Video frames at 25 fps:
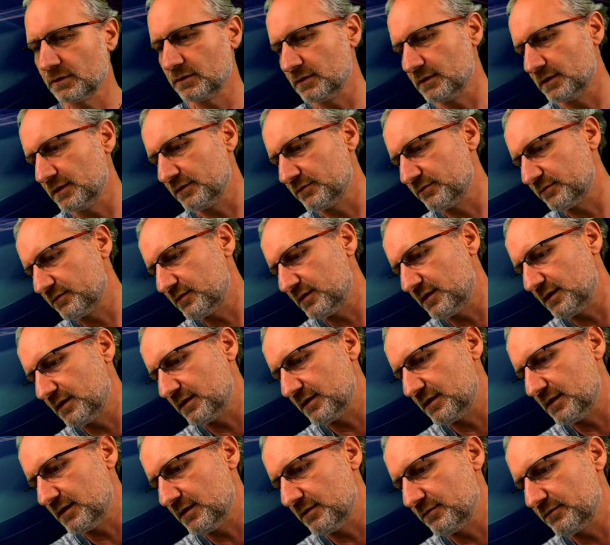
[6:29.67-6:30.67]
Let's take
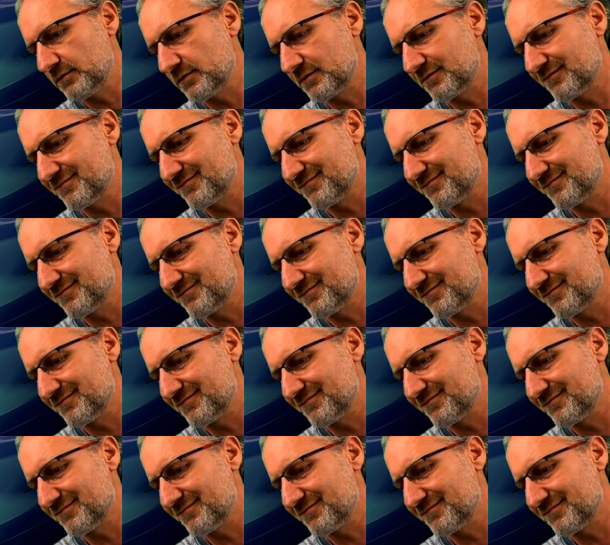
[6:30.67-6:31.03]
it out.